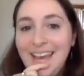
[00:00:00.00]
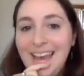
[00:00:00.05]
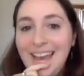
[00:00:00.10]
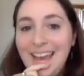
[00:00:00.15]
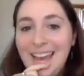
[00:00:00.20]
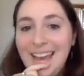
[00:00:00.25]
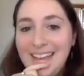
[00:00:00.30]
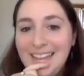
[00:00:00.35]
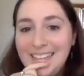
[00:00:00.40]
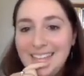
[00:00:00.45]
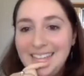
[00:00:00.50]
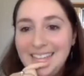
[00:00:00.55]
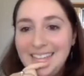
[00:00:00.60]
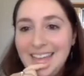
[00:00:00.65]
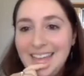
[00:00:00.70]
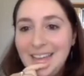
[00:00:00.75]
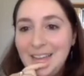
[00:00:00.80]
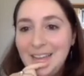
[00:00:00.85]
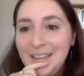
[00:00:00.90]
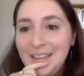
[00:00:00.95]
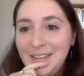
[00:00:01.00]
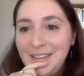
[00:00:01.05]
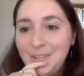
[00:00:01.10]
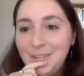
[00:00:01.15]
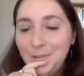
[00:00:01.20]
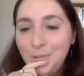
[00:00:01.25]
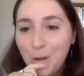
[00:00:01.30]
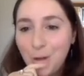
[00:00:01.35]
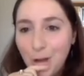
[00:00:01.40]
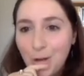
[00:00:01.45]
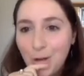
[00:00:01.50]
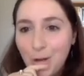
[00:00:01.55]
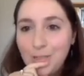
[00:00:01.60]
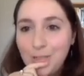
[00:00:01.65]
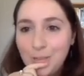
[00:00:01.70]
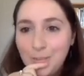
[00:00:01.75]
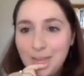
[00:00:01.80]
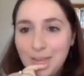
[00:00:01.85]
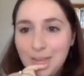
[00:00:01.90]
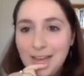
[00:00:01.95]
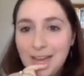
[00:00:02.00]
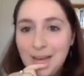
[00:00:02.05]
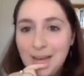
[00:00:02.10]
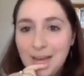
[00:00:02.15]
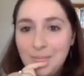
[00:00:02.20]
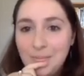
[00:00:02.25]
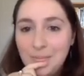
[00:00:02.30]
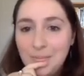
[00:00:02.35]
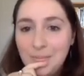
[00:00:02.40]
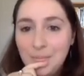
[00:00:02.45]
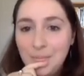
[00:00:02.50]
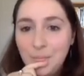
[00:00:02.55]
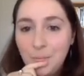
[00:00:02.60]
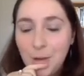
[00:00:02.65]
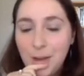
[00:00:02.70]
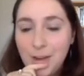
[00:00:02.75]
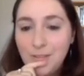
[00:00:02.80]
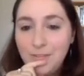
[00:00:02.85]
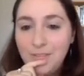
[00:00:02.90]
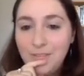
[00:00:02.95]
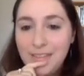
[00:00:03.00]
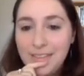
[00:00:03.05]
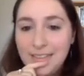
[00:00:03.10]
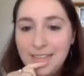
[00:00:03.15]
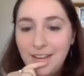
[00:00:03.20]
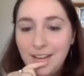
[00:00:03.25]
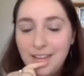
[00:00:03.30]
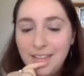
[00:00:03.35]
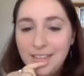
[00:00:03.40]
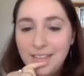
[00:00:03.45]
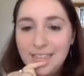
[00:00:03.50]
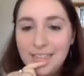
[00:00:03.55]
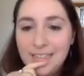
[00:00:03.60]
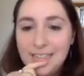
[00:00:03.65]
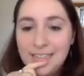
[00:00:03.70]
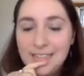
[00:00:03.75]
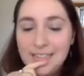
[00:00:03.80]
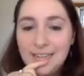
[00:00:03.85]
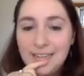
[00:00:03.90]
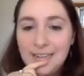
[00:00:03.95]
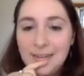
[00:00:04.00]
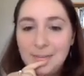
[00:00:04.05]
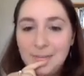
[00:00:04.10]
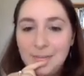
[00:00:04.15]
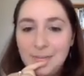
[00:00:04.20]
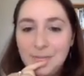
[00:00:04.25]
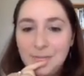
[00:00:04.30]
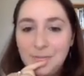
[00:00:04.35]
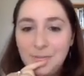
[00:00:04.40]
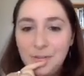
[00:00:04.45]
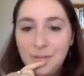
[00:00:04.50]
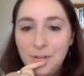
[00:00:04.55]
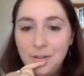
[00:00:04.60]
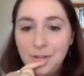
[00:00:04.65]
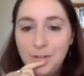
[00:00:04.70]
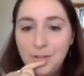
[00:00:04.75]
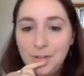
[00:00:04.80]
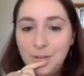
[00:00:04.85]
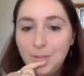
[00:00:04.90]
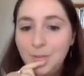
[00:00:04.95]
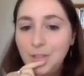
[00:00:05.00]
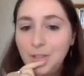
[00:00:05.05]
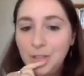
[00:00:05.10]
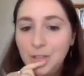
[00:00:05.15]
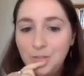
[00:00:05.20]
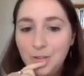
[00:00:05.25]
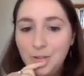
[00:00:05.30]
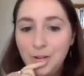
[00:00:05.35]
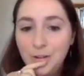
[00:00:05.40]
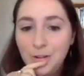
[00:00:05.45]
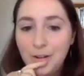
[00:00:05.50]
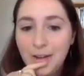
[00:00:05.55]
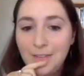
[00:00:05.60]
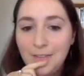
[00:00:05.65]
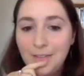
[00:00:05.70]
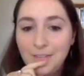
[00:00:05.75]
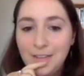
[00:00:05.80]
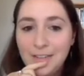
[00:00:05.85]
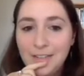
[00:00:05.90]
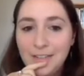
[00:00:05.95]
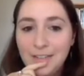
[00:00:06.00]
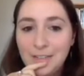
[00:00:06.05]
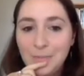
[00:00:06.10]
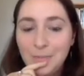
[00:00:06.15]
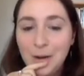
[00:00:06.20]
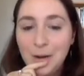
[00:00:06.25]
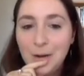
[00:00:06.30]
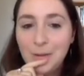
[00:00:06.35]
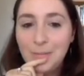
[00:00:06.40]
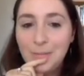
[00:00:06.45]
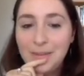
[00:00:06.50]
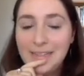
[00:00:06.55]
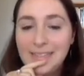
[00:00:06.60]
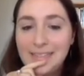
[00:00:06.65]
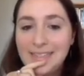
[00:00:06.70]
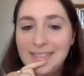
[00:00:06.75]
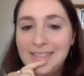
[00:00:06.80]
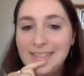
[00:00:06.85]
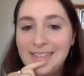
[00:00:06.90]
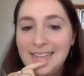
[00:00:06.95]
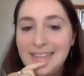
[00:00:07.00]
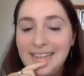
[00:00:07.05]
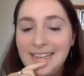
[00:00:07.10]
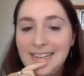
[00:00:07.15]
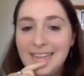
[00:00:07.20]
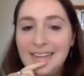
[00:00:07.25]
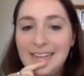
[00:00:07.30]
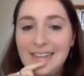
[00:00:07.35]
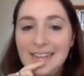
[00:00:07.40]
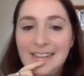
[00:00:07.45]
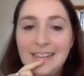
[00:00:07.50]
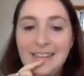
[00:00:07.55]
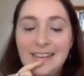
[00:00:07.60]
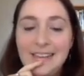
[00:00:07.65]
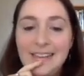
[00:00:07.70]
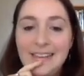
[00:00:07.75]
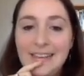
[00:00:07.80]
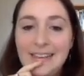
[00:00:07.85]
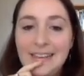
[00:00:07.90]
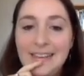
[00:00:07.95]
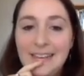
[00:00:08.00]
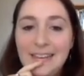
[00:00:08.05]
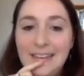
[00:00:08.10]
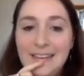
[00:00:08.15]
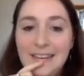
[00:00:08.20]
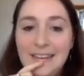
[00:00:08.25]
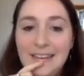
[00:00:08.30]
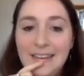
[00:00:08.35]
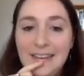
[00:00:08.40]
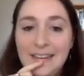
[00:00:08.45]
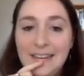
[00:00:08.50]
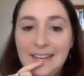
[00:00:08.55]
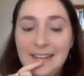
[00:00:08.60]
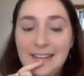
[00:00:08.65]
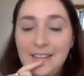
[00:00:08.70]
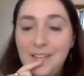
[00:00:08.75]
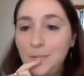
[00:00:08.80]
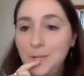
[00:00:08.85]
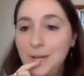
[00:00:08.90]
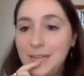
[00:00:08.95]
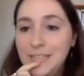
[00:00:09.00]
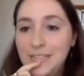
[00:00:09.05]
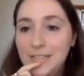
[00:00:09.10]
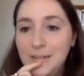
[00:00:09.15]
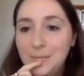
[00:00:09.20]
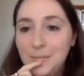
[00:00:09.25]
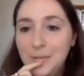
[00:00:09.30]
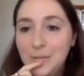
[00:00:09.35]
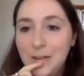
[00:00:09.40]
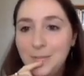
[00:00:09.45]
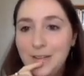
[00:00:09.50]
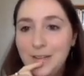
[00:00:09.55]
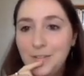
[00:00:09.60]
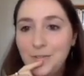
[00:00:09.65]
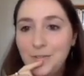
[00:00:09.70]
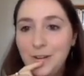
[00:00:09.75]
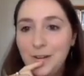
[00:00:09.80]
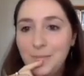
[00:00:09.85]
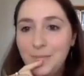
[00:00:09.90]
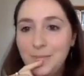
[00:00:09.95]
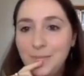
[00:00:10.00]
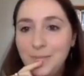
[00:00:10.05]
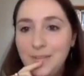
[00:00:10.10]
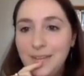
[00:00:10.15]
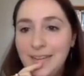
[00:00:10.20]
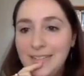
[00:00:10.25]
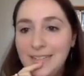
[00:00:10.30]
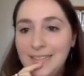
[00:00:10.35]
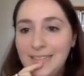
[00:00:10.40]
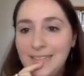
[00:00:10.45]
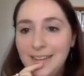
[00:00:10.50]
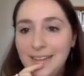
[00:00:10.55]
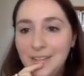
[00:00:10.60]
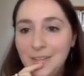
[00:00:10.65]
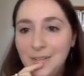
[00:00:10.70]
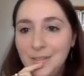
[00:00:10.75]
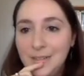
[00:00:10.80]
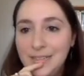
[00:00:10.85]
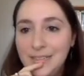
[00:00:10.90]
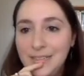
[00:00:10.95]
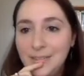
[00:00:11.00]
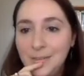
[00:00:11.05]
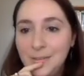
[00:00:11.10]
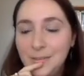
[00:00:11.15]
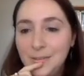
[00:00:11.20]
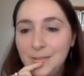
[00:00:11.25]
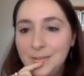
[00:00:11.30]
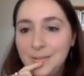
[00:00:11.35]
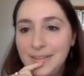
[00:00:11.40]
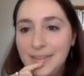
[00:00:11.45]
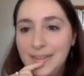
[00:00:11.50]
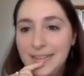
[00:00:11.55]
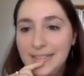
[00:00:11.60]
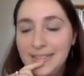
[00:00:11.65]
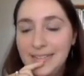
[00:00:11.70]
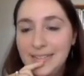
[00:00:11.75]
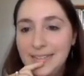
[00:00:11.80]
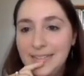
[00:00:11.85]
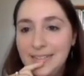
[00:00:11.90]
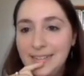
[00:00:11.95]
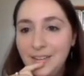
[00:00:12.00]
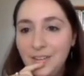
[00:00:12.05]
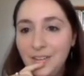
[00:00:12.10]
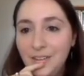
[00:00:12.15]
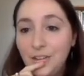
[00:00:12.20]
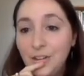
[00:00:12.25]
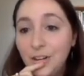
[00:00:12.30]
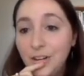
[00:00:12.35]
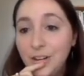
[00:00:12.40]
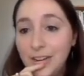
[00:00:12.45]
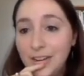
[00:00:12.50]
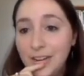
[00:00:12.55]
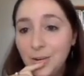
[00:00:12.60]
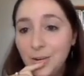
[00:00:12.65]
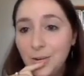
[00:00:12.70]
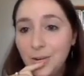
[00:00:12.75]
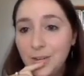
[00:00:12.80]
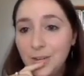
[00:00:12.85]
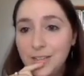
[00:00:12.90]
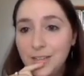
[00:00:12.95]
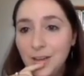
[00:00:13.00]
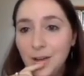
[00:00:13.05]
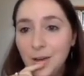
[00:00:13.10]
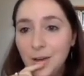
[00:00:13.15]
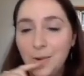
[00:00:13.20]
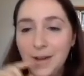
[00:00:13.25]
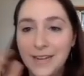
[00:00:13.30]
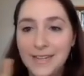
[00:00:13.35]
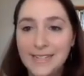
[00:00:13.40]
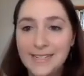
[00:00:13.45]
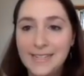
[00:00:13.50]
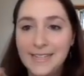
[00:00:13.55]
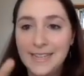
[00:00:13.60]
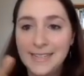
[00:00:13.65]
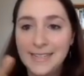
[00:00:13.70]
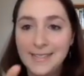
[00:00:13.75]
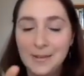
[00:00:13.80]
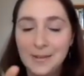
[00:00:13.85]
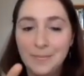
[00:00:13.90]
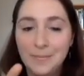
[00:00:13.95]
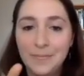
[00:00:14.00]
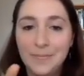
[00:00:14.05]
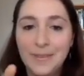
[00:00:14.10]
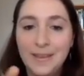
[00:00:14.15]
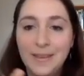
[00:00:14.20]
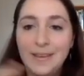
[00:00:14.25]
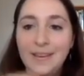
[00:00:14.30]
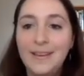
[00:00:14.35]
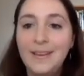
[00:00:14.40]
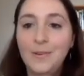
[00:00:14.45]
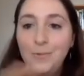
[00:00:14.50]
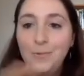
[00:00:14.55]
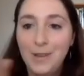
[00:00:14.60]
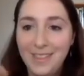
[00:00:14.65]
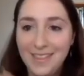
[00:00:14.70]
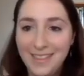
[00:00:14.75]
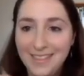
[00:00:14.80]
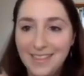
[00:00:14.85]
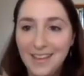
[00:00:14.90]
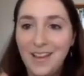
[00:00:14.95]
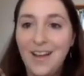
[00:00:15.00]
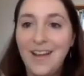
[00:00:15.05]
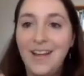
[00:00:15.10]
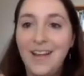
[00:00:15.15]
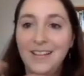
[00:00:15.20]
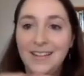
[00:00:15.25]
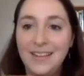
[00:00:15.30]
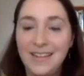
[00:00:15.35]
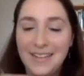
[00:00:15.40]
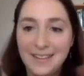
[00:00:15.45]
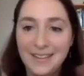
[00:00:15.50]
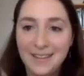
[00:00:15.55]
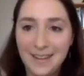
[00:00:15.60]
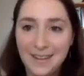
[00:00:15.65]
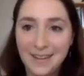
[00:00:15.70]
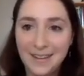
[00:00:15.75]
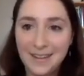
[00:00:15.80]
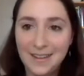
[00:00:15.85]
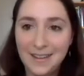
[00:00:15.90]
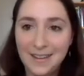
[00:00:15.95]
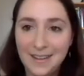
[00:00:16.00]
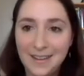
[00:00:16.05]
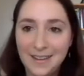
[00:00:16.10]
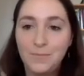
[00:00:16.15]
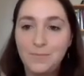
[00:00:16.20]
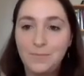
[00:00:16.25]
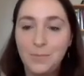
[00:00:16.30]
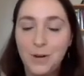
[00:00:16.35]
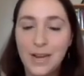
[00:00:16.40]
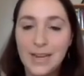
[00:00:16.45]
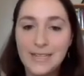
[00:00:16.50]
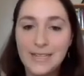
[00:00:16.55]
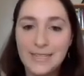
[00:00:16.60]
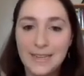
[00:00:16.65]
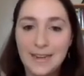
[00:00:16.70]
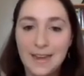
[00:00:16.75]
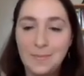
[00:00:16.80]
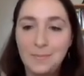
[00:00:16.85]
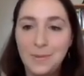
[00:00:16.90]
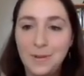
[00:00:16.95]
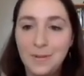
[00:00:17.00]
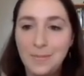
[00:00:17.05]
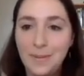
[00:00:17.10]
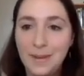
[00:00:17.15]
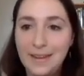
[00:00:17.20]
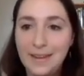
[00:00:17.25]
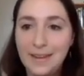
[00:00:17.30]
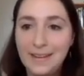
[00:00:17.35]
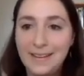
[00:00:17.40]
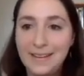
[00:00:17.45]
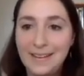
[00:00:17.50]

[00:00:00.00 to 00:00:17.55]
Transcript: and they grow to become one of the largest um, photo commercial photographic departments in the uh, in the region, pretty much from 1900 to 1930 or so, when a schism within the colony uh, breaks it up a bit.